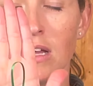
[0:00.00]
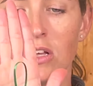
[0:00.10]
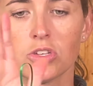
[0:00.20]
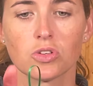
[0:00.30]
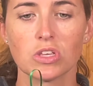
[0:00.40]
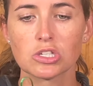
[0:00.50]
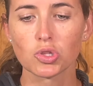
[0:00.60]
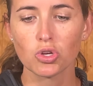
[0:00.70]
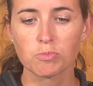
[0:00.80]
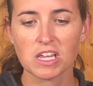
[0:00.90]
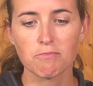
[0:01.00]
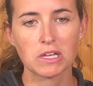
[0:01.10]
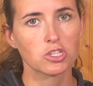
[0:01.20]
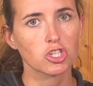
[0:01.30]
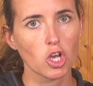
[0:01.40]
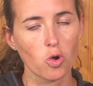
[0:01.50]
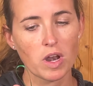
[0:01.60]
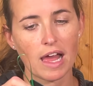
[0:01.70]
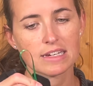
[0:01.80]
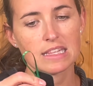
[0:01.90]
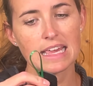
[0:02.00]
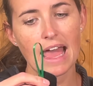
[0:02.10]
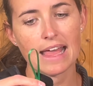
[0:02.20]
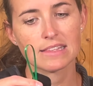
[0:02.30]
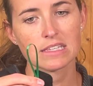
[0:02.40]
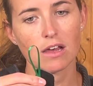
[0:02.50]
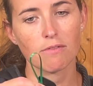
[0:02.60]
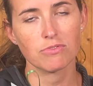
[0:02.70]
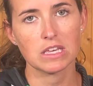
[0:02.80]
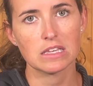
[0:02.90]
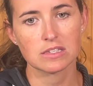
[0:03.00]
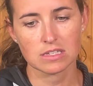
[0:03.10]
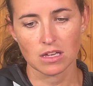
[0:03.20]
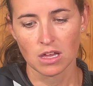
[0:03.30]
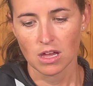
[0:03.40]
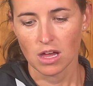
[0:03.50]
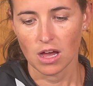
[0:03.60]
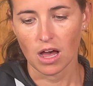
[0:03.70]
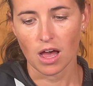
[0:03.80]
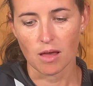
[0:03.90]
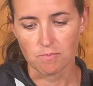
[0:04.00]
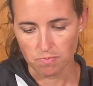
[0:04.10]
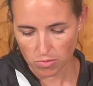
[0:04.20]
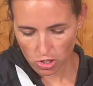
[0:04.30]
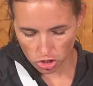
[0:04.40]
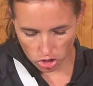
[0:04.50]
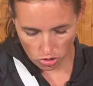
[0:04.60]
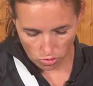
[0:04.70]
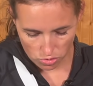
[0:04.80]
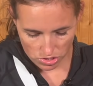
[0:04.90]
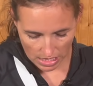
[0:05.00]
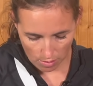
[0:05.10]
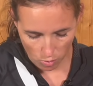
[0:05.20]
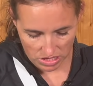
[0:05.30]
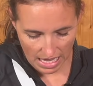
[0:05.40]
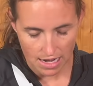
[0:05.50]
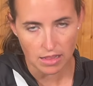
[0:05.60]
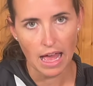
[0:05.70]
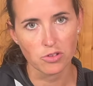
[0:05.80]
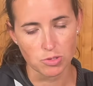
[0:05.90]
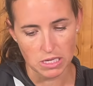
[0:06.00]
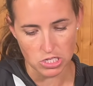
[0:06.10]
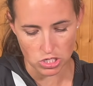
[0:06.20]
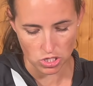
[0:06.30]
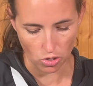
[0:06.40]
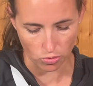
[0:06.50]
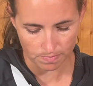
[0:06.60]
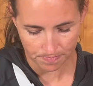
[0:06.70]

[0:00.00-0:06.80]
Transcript: So these loops have been sewn onto the ends of these shoes, and what that allows me to do